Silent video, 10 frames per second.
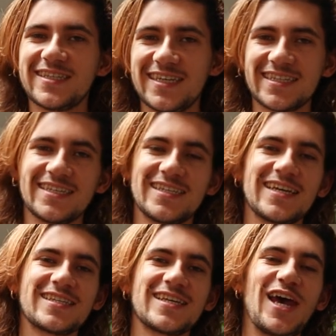
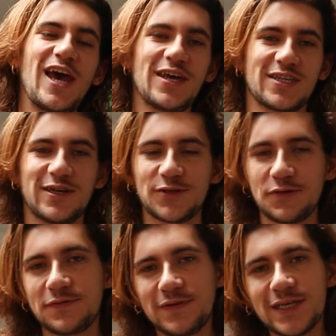66 is
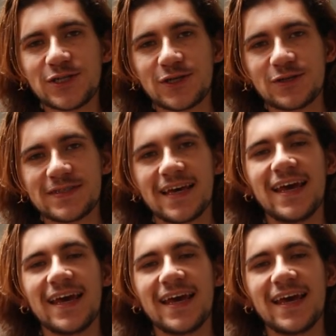also featured